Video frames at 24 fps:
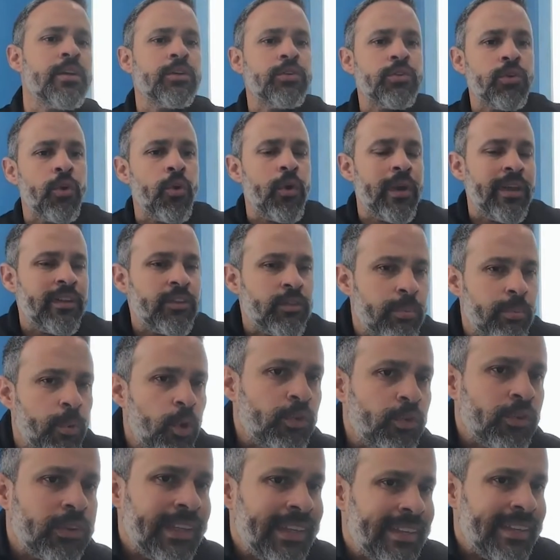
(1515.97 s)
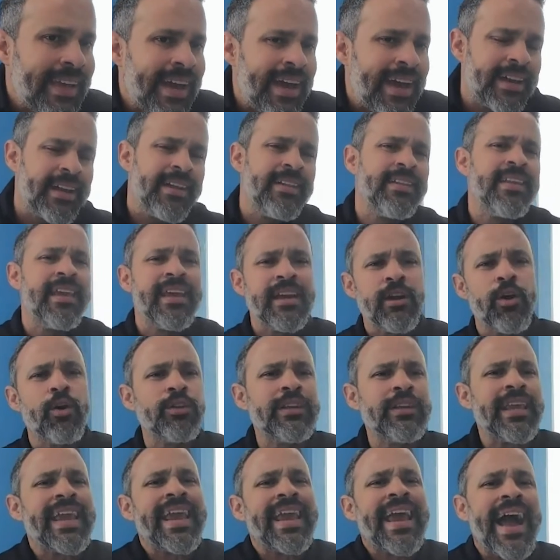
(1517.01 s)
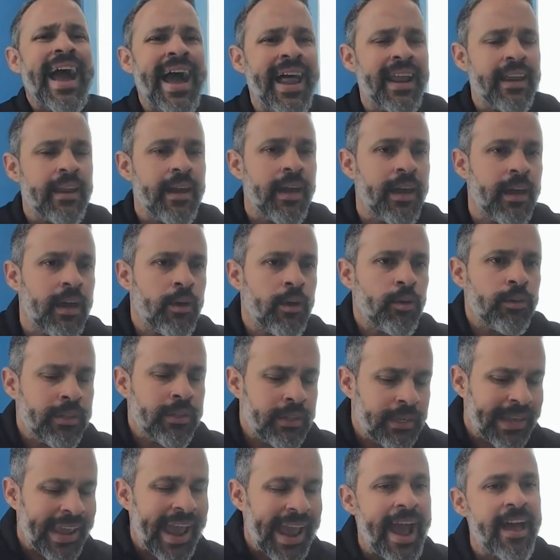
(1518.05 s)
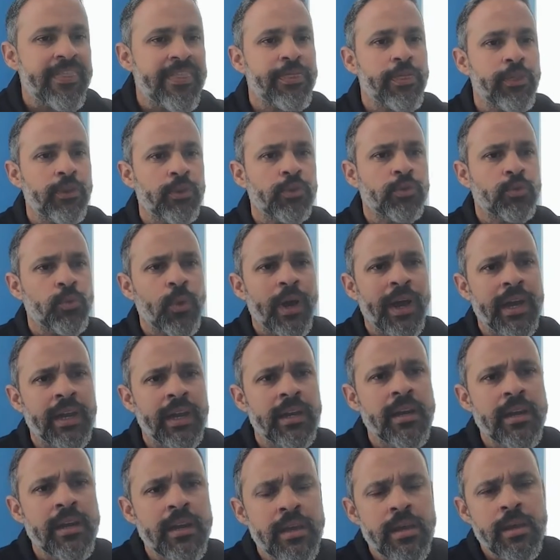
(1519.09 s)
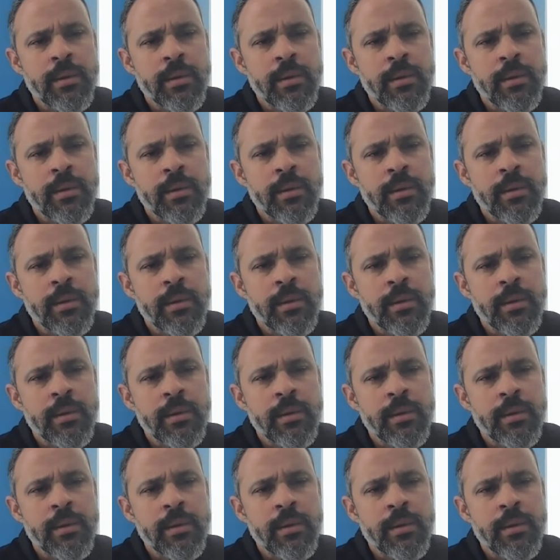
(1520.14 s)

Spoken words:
So it's mostly that. And then on the catheters, right?